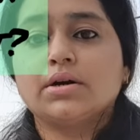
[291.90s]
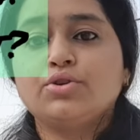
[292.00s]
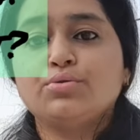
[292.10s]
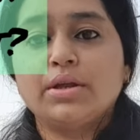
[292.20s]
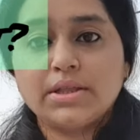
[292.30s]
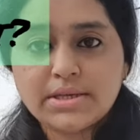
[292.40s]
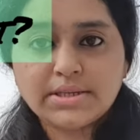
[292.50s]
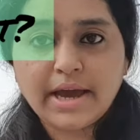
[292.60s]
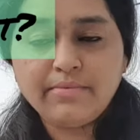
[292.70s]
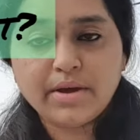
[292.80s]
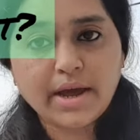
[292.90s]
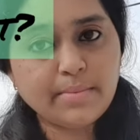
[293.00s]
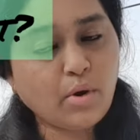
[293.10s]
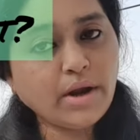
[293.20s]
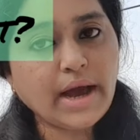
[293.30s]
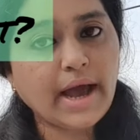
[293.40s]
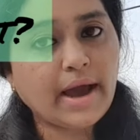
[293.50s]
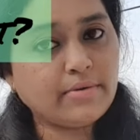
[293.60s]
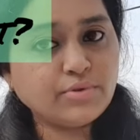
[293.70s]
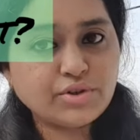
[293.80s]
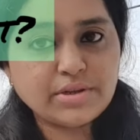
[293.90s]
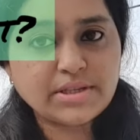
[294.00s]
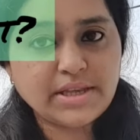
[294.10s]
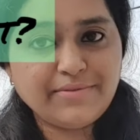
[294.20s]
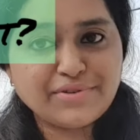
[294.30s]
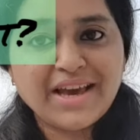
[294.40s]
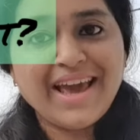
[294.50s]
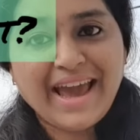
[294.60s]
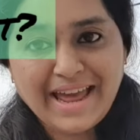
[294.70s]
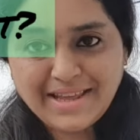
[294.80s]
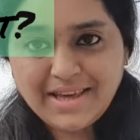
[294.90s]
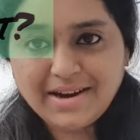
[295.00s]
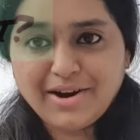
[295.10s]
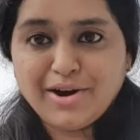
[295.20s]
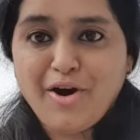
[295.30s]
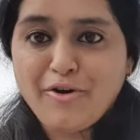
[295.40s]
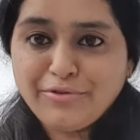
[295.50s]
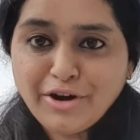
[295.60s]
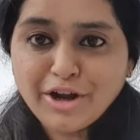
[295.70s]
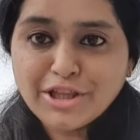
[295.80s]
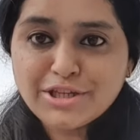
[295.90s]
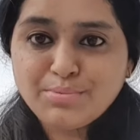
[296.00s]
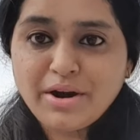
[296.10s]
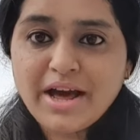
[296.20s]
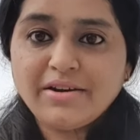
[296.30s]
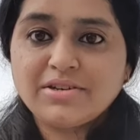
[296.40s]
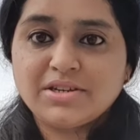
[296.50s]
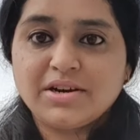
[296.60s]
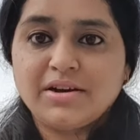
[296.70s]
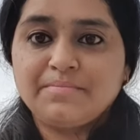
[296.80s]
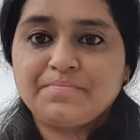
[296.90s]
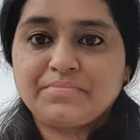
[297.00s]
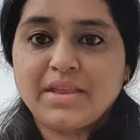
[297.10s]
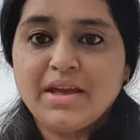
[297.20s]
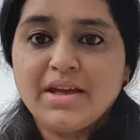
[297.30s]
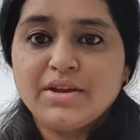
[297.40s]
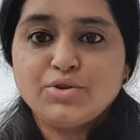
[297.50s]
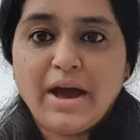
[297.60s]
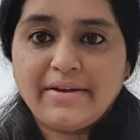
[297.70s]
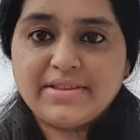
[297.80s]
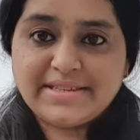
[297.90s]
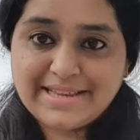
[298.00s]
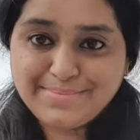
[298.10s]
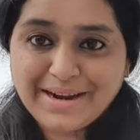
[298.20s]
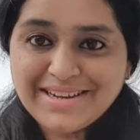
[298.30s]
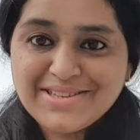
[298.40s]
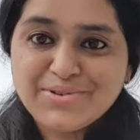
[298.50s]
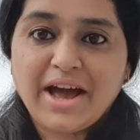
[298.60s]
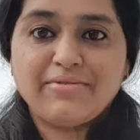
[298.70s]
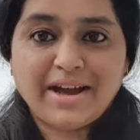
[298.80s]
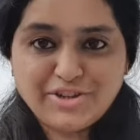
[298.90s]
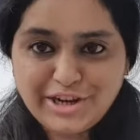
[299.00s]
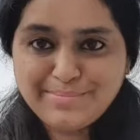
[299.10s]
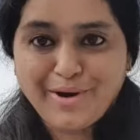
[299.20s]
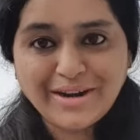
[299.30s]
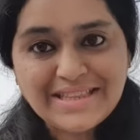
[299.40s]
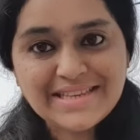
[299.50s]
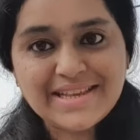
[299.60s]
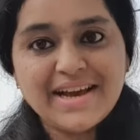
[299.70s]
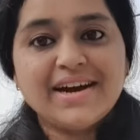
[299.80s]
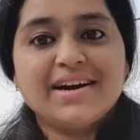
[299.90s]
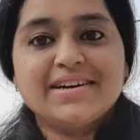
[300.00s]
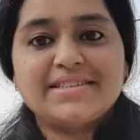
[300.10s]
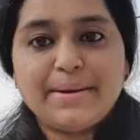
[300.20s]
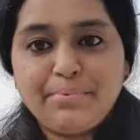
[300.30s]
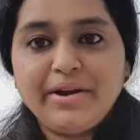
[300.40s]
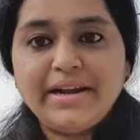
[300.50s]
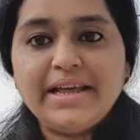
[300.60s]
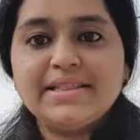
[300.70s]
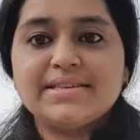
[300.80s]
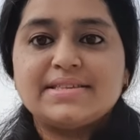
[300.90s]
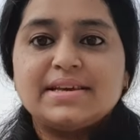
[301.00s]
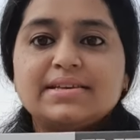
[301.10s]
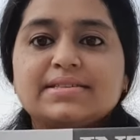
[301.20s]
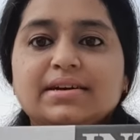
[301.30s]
during this time when I bought, I haven't received any offer on this product to have this as bundle, so I have actually bought this separately. This is